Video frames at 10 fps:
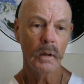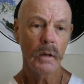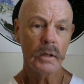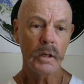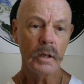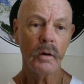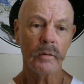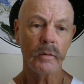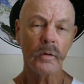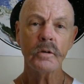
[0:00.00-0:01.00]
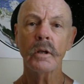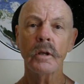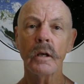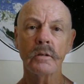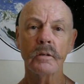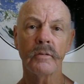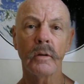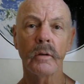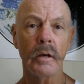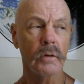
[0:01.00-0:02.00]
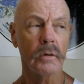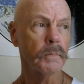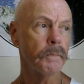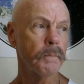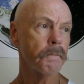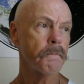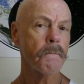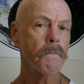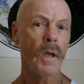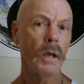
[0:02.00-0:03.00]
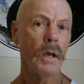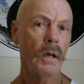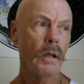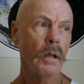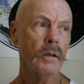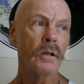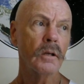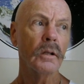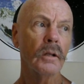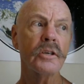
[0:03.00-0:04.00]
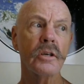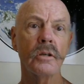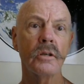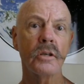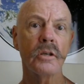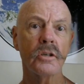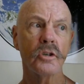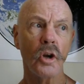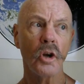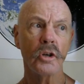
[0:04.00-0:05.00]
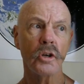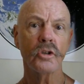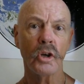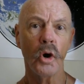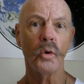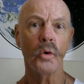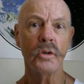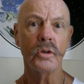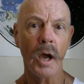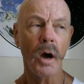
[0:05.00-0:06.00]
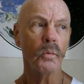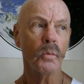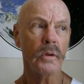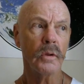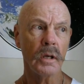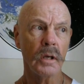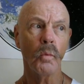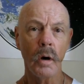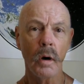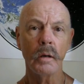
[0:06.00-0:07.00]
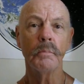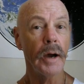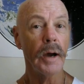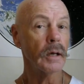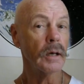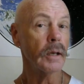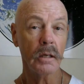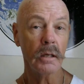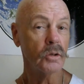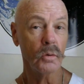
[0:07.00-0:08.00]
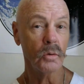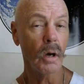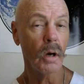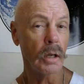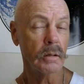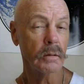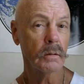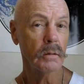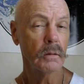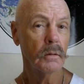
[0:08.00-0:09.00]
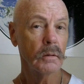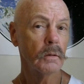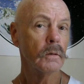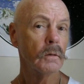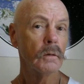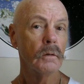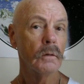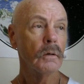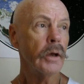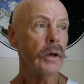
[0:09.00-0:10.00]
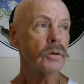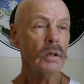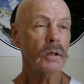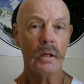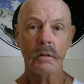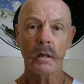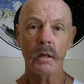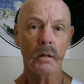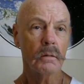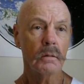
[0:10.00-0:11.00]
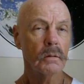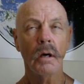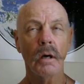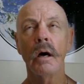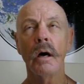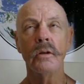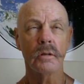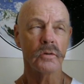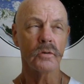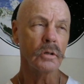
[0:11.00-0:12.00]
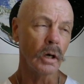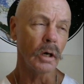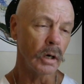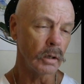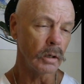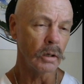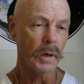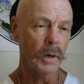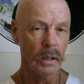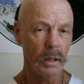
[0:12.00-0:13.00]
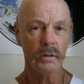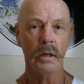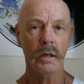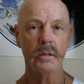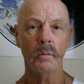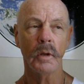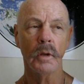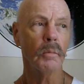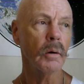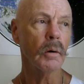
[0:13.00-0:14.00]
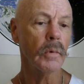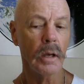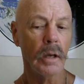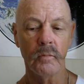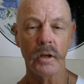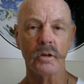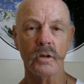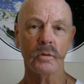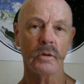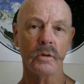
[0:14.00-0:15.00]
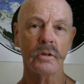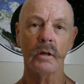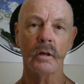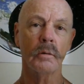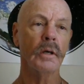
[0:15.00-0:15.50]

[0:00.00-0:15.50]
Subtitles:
You know, the first thing is the flavor. The deliciousness starts to go down within one bite. I kid you not. I used to eat tons of sugar. Oh man, I'll tell you someday about my adventures with sugar.